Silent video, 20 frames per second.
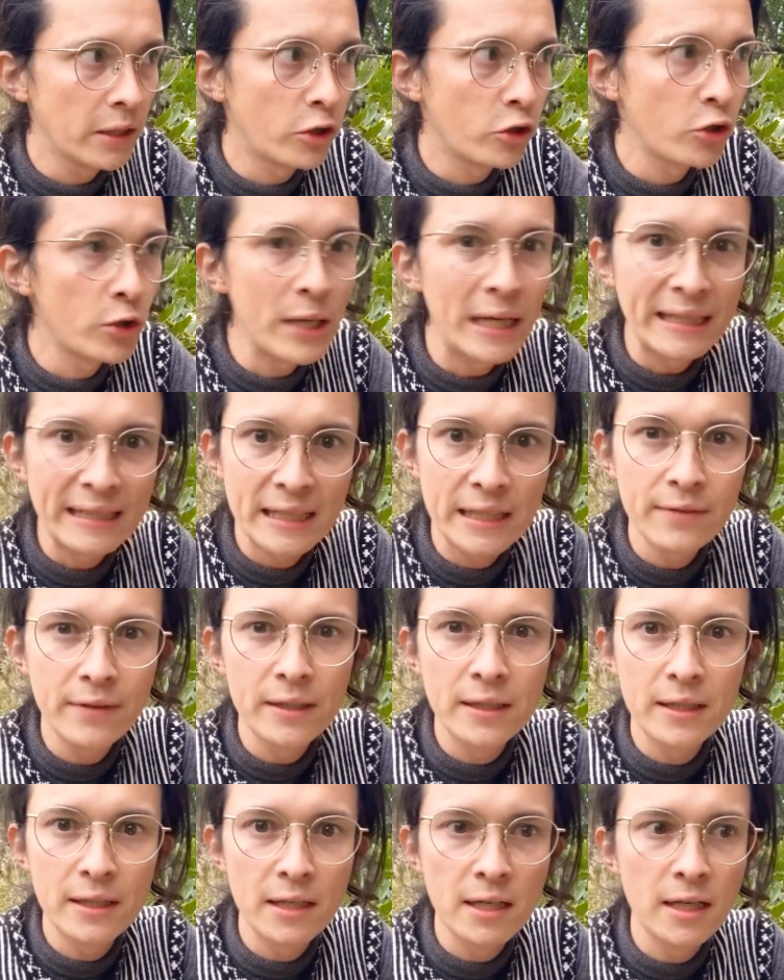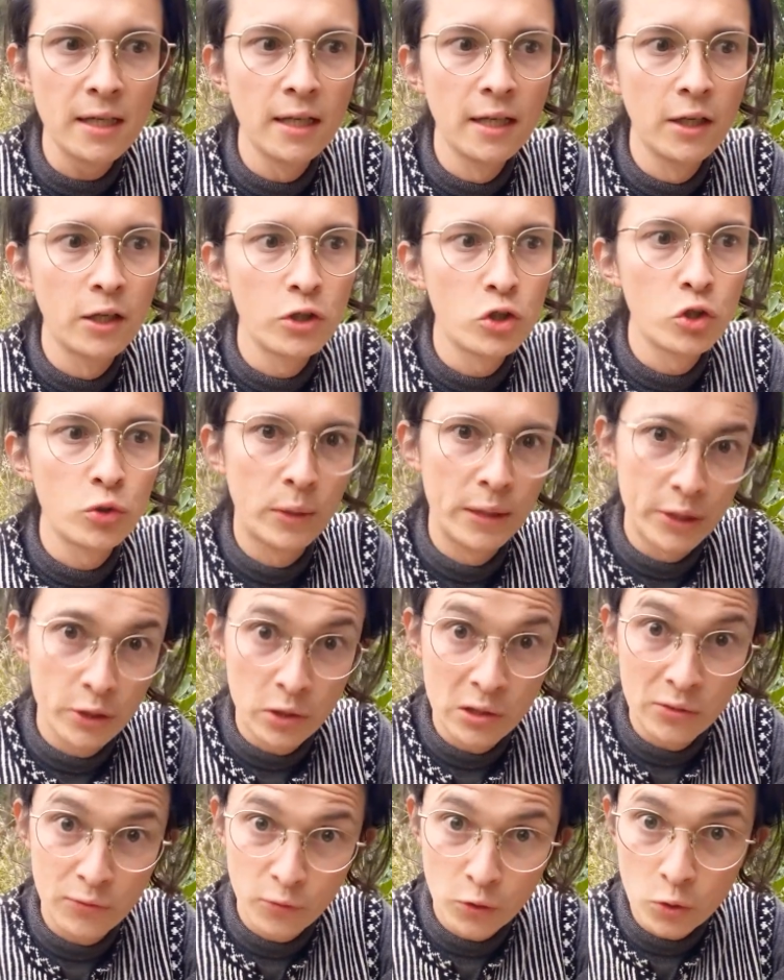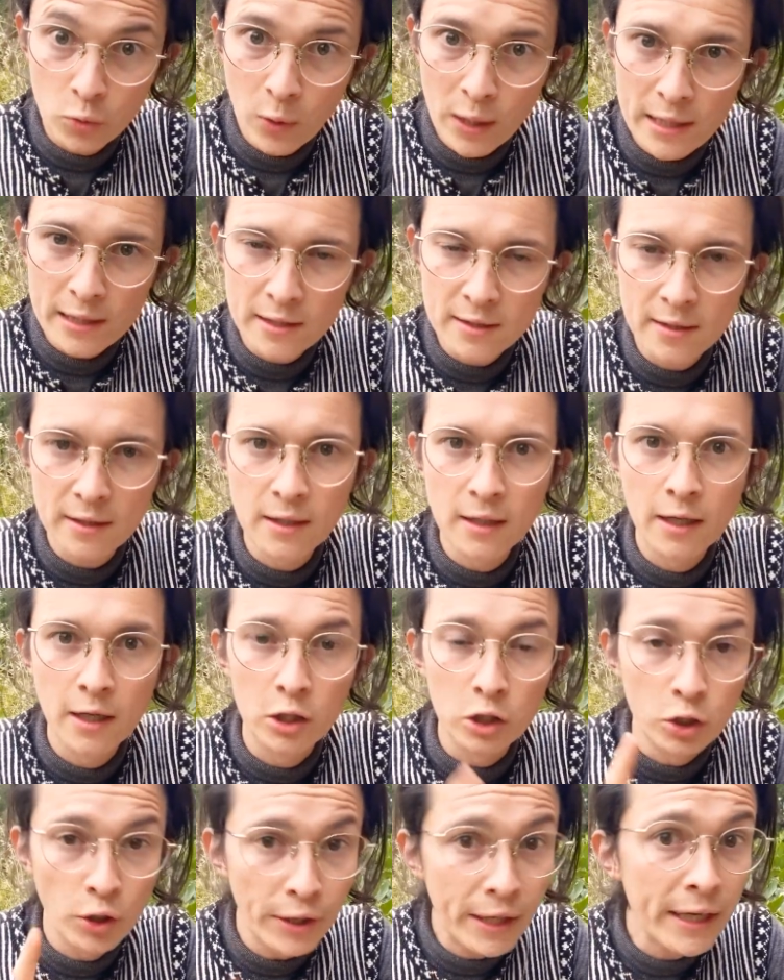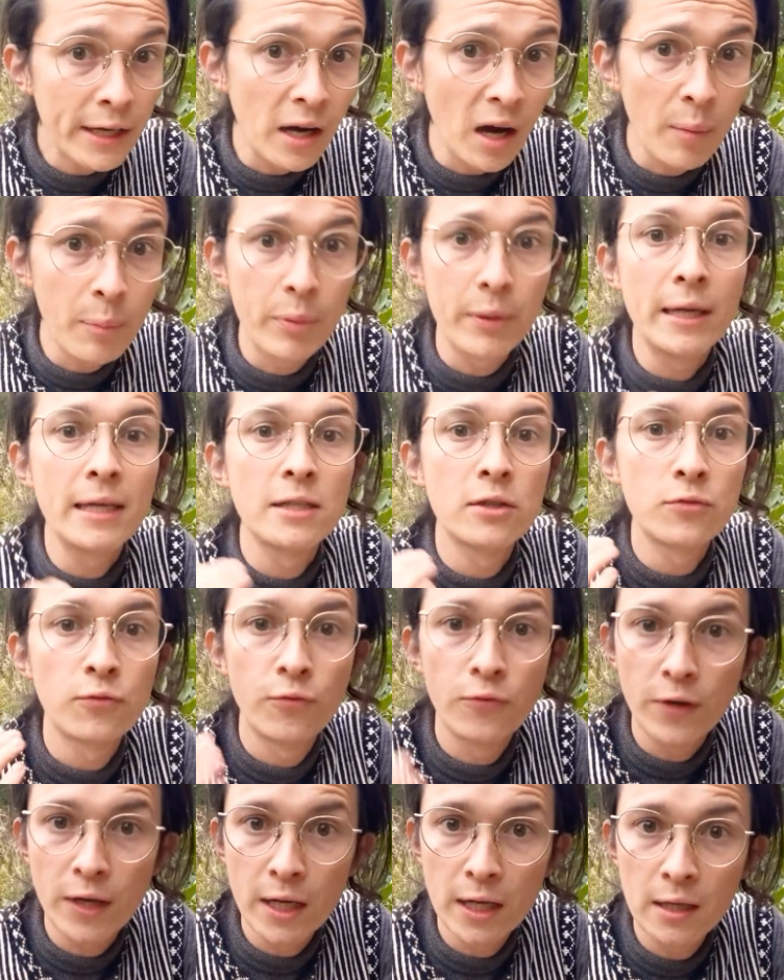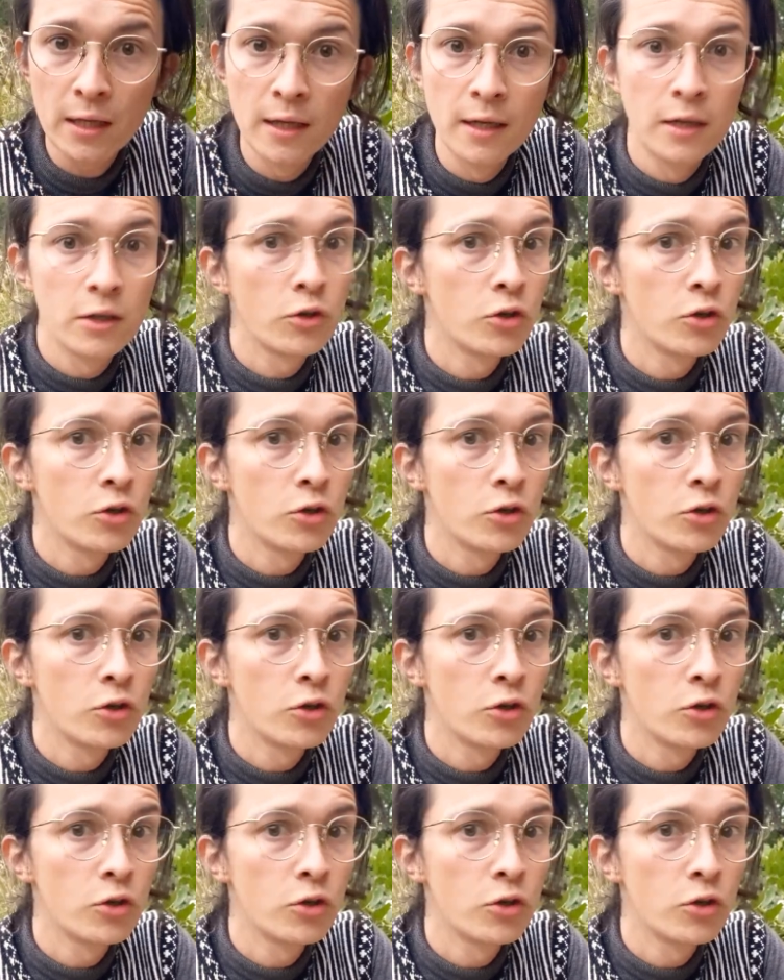creativity to reduce food waste. Look it up, it's free.